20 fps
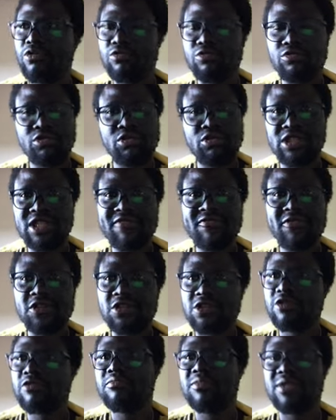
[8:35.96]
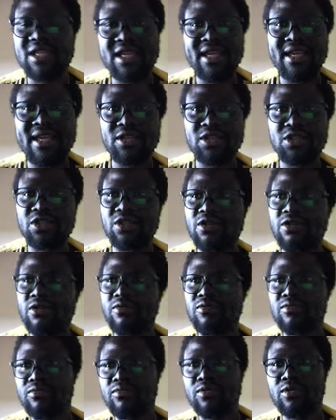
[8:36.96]
save us some things,
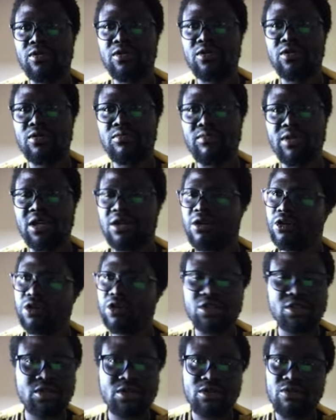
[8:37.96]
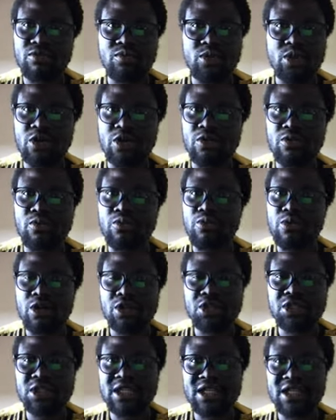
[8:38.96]
because
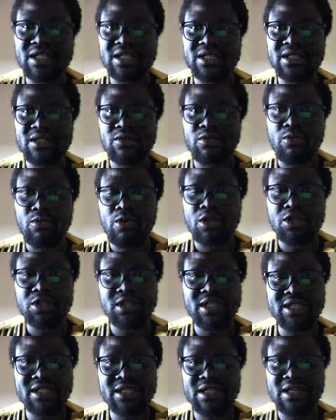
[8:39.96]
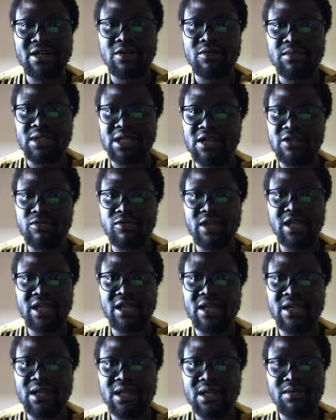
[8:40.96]
once this
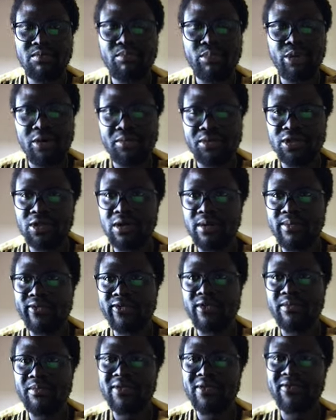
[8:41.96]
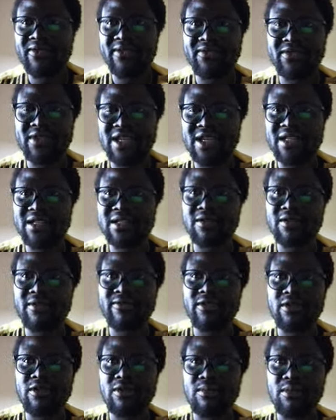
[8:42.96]
decree pops up from the 15th of
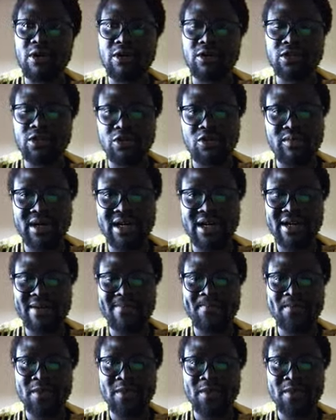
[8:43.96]
October,